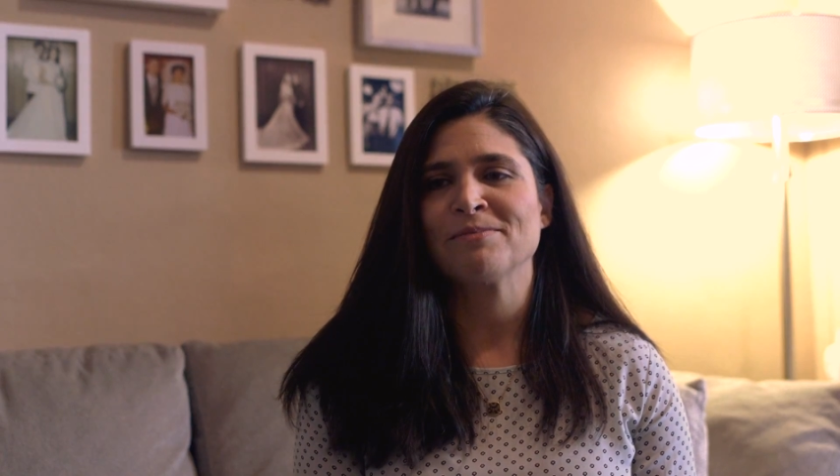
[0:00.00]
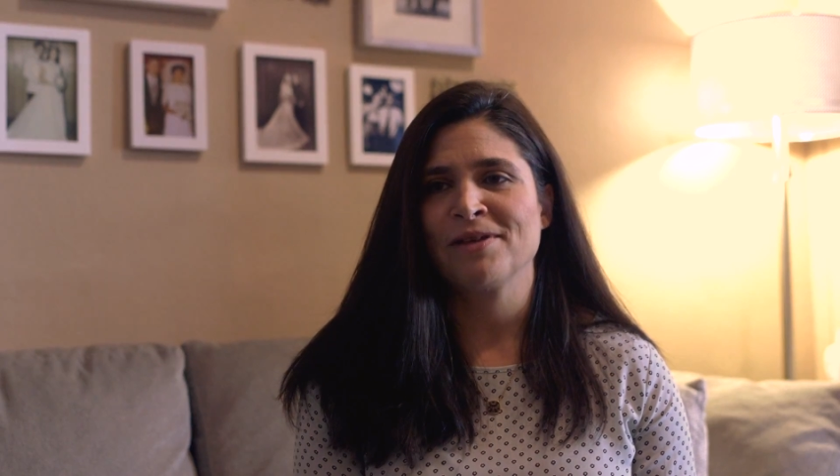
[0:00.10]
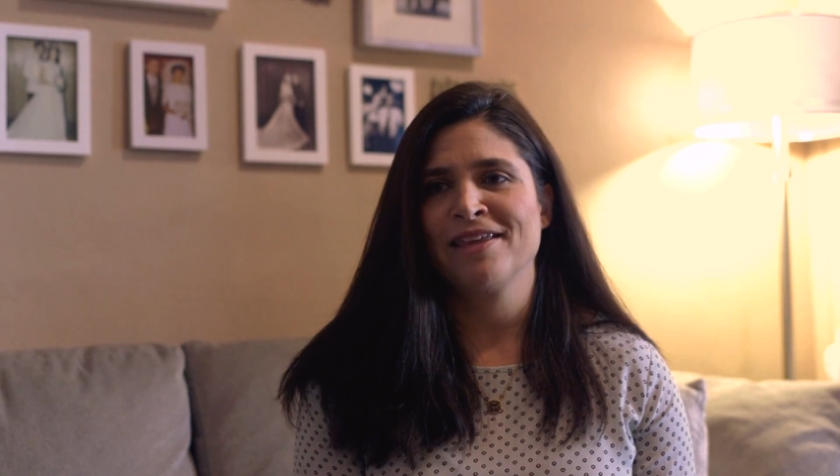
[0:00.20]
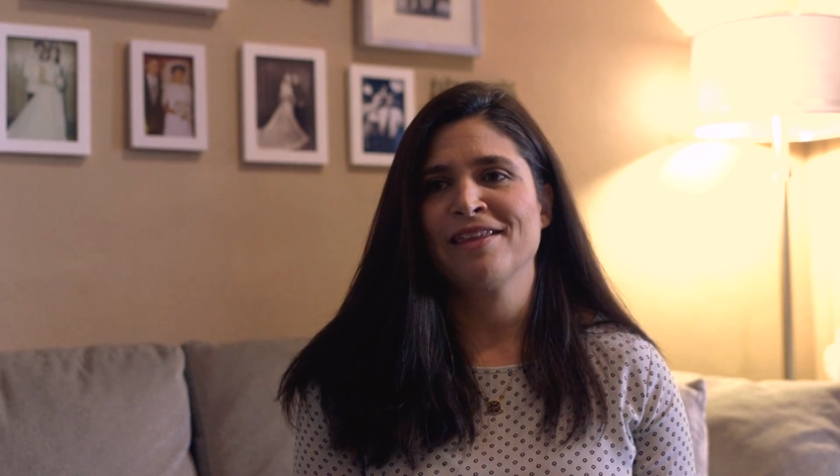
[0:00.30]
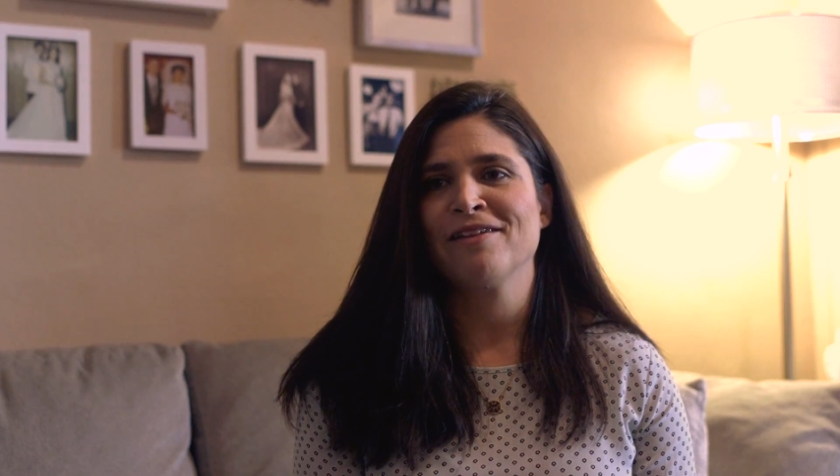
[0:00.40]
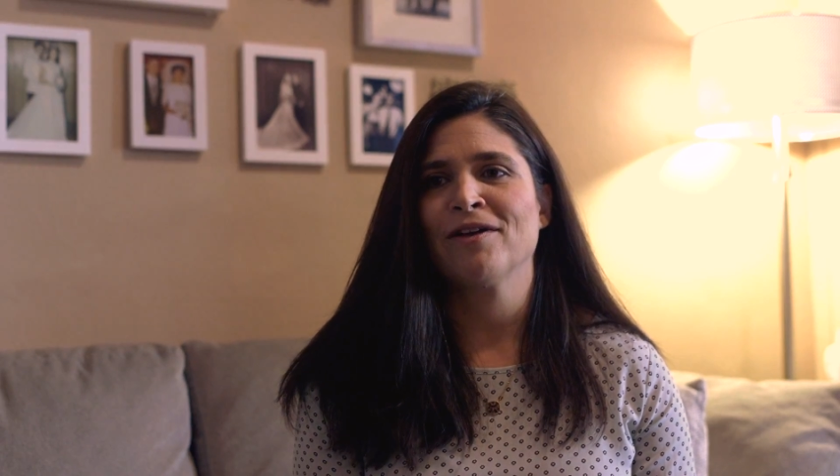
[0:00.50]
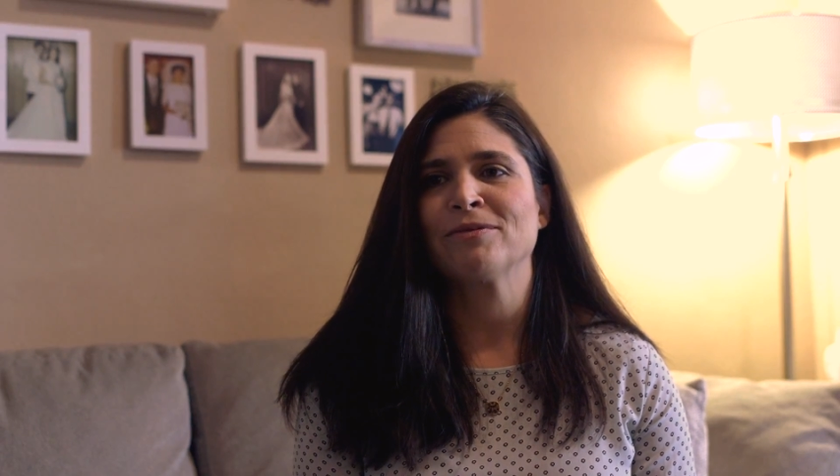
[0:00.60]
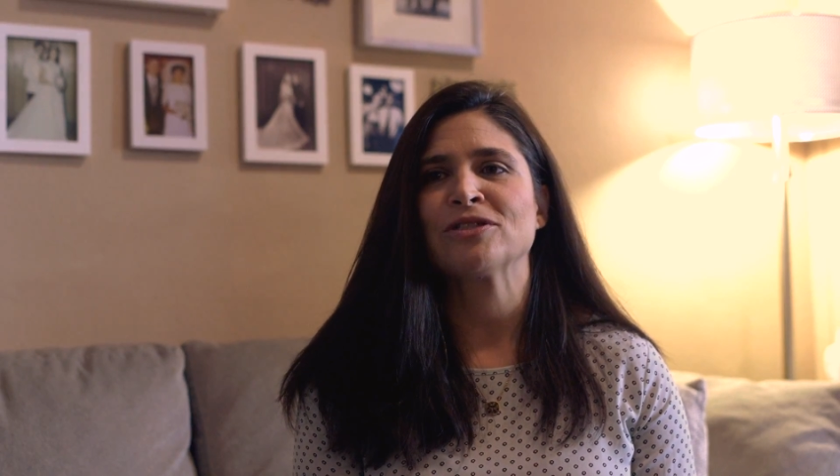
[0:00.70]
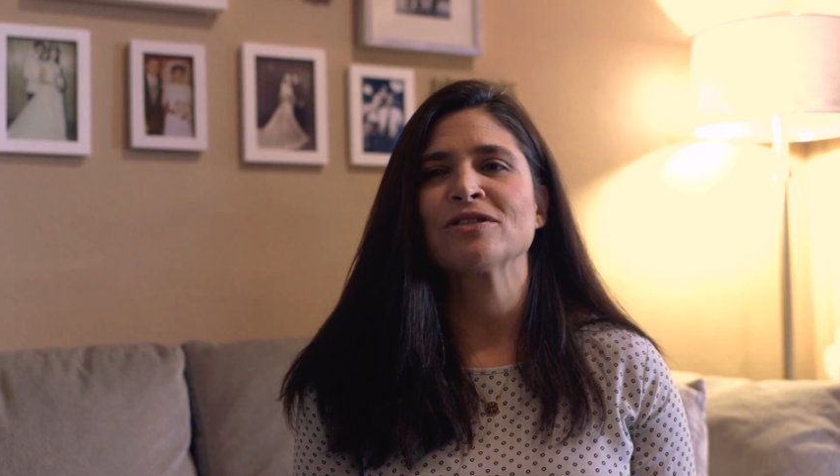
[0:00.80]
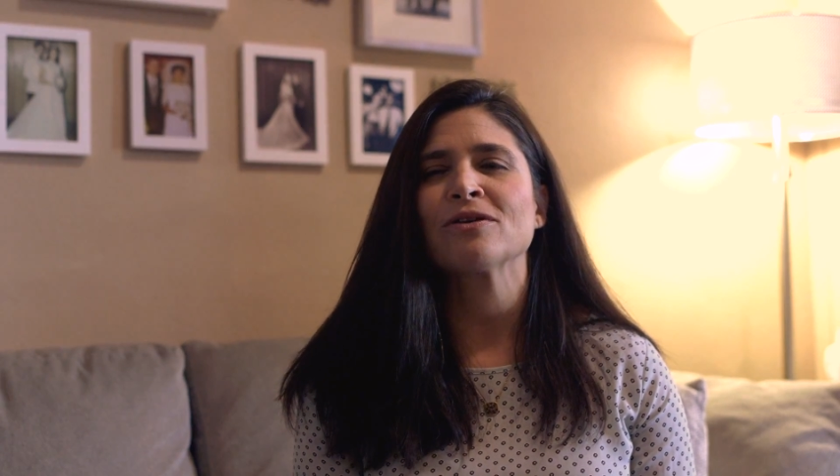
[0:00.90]
me that if I
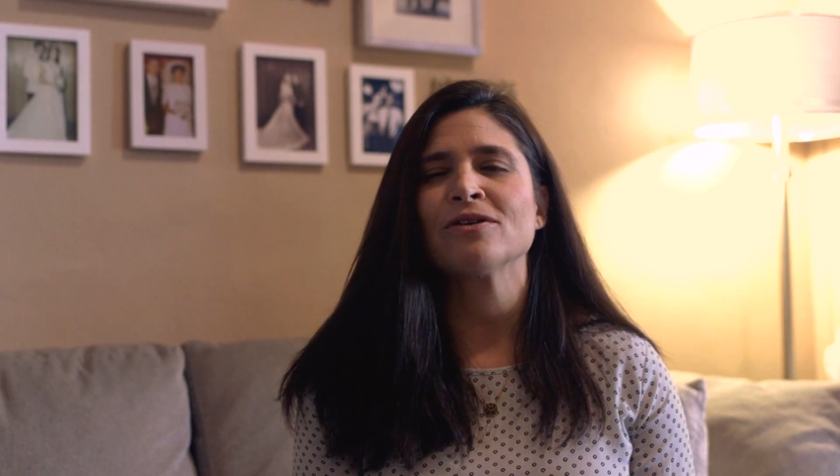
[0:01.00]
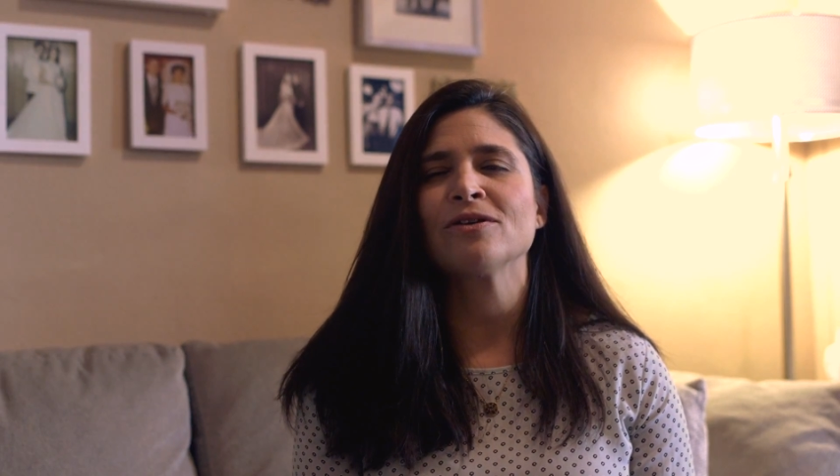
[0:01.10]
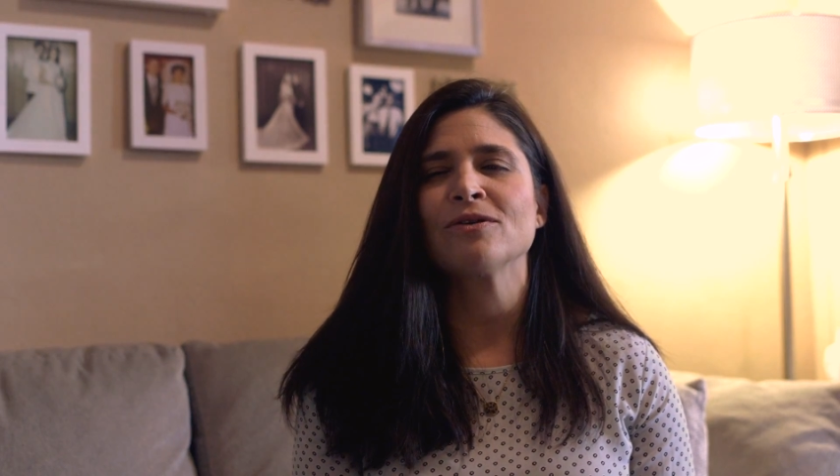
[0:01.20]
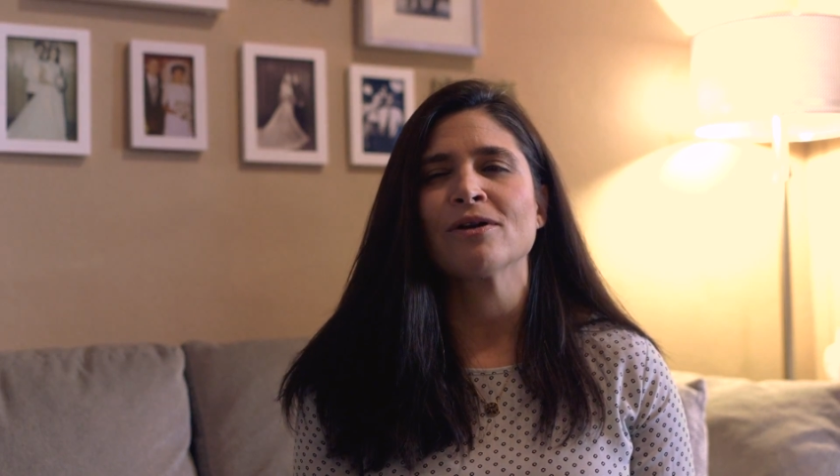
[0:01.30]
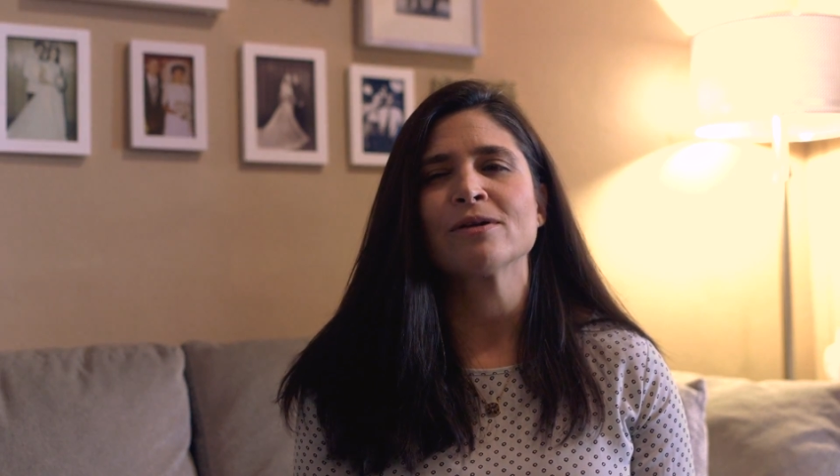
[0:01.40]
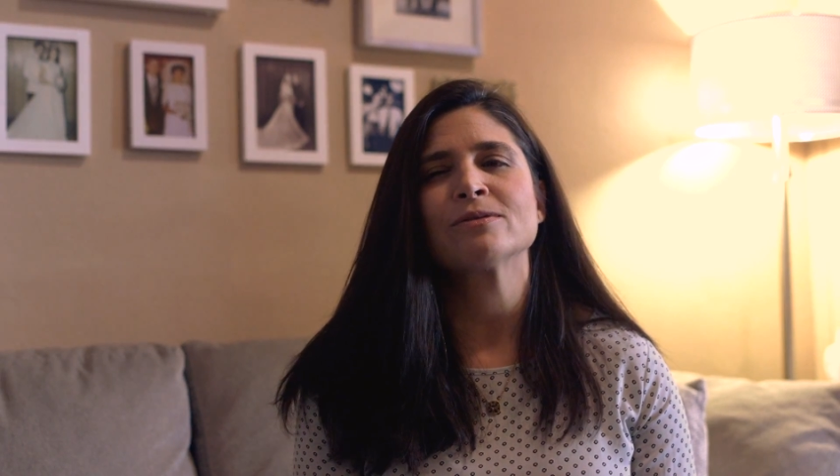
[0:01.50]
would just go to New York,